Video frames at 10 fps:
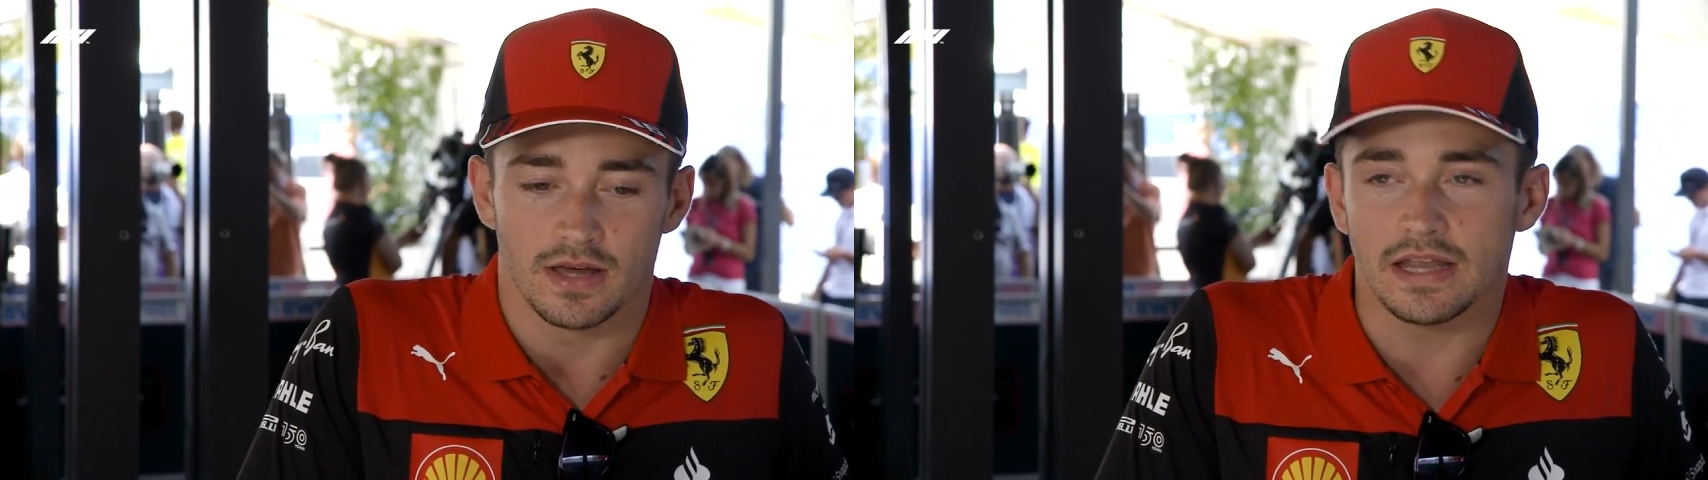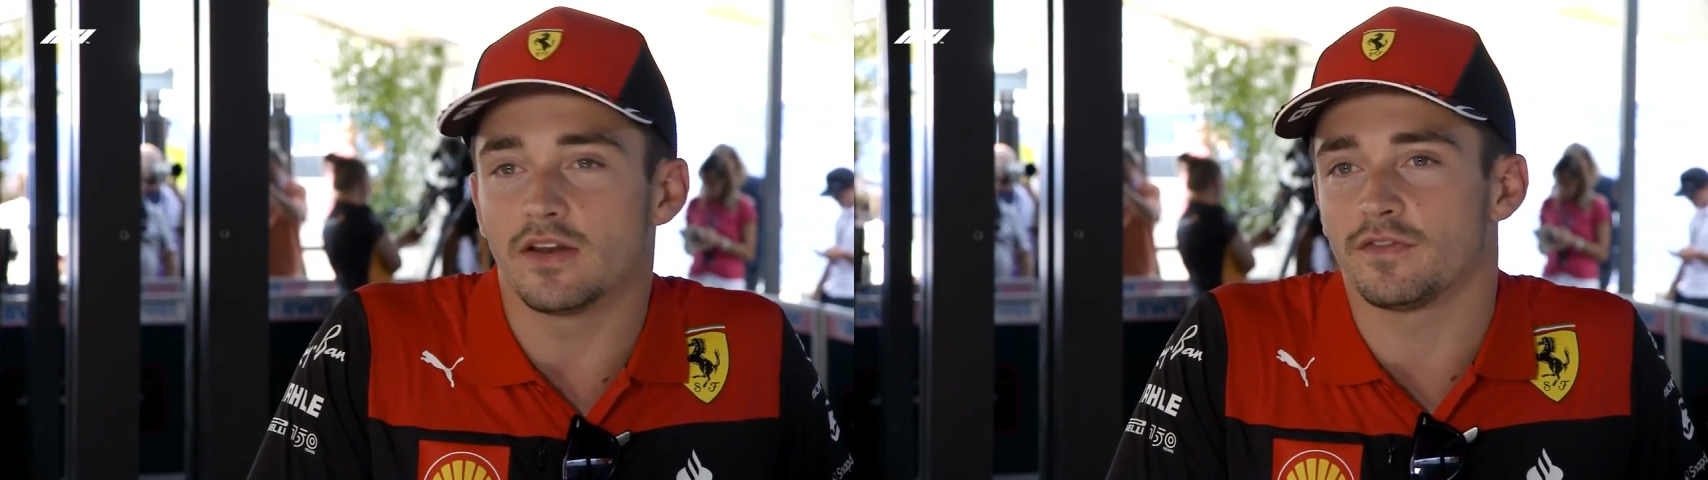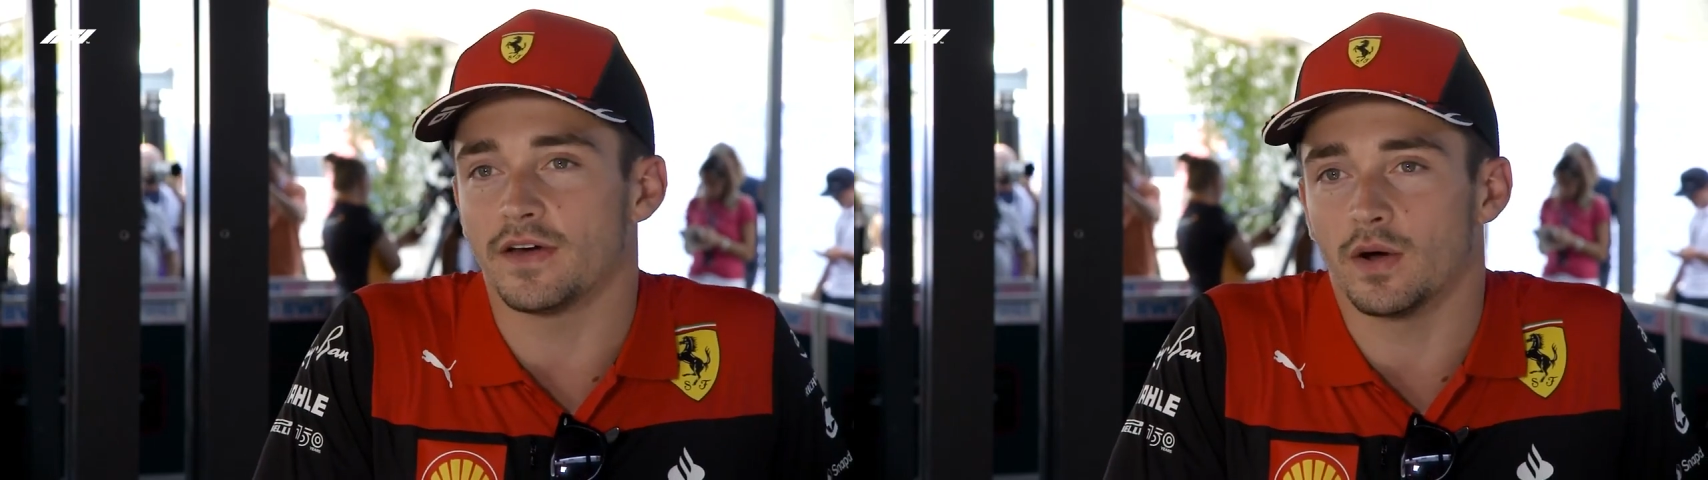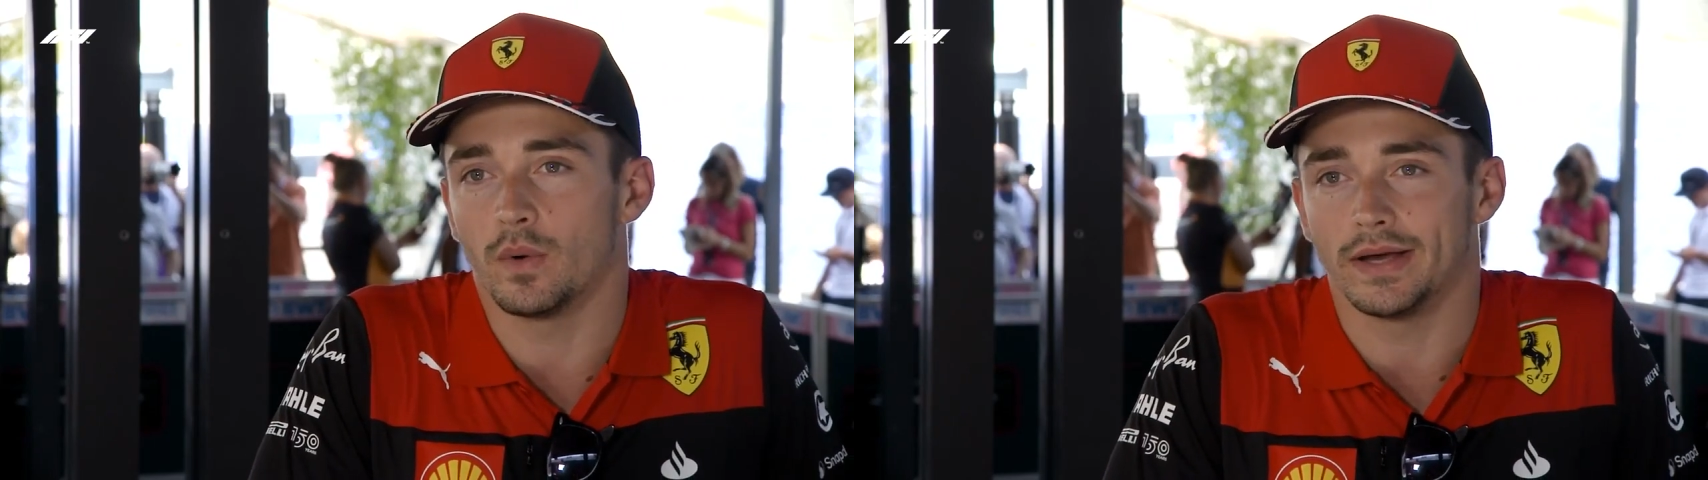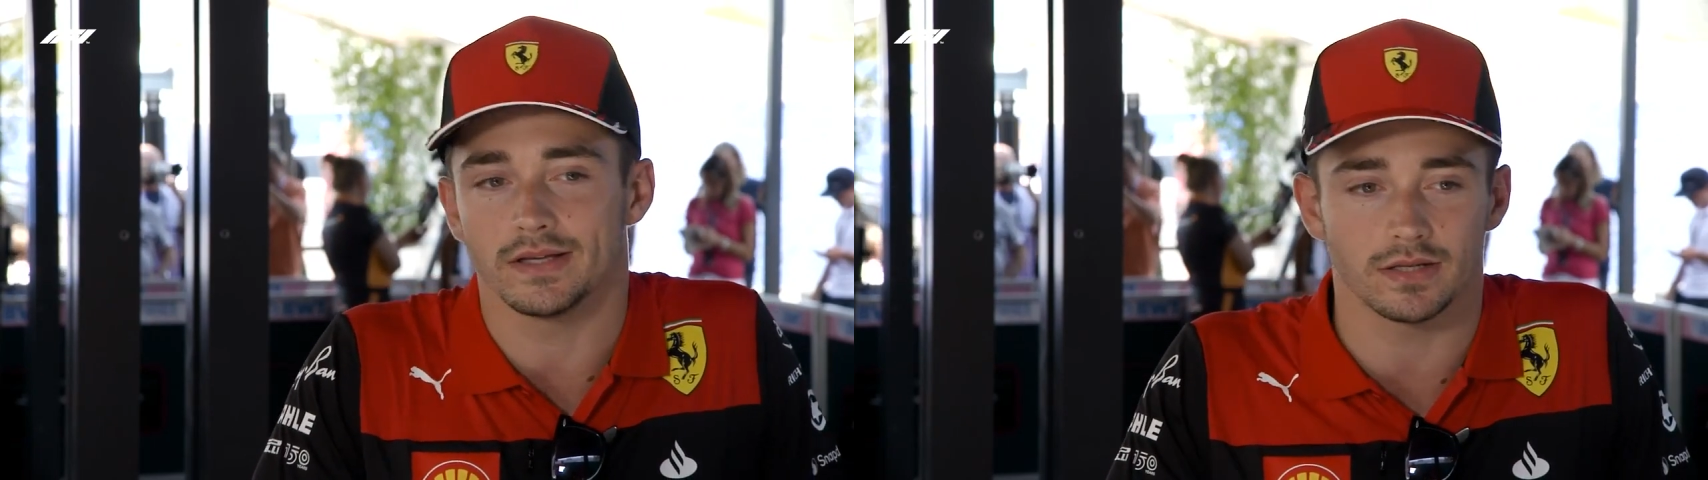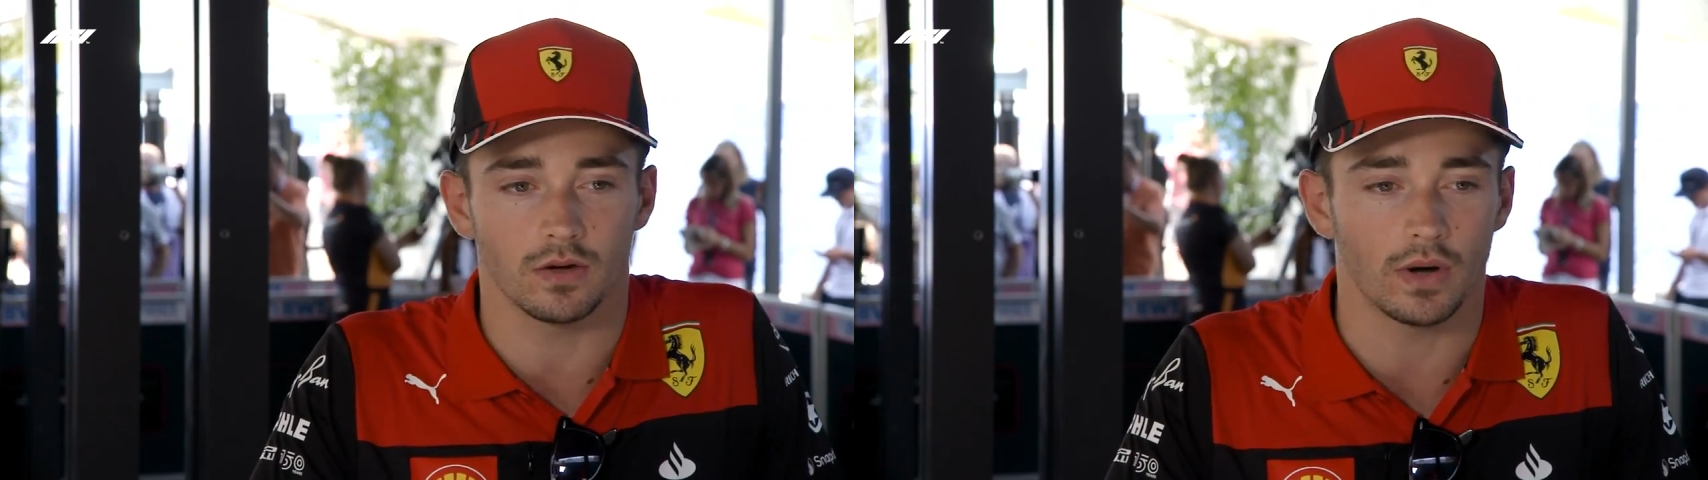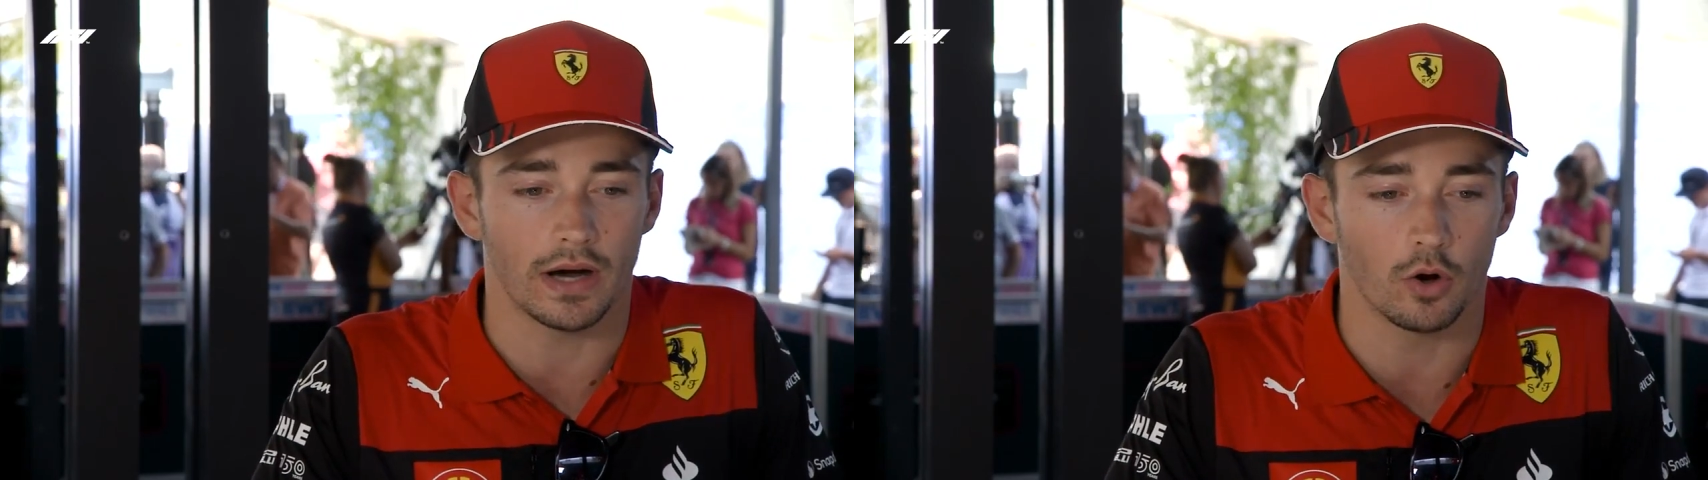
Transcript: in a fair way. So I